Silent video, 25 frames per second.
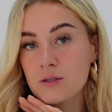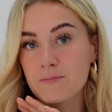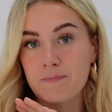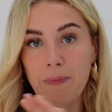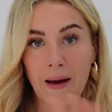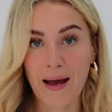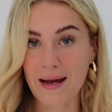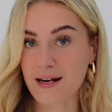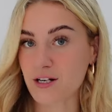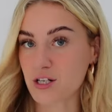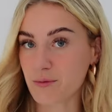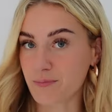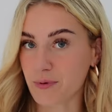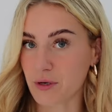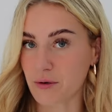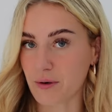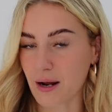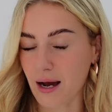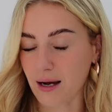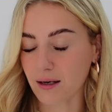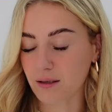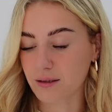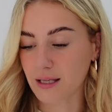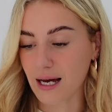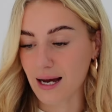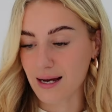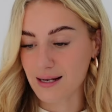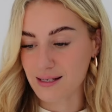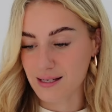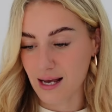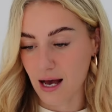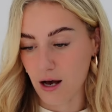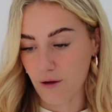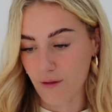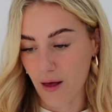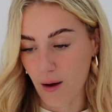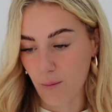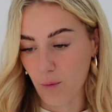paid to BUNAC. That is
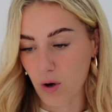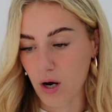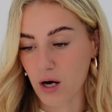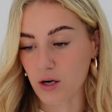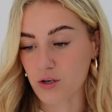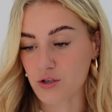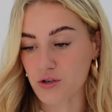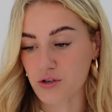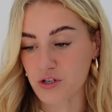how that works.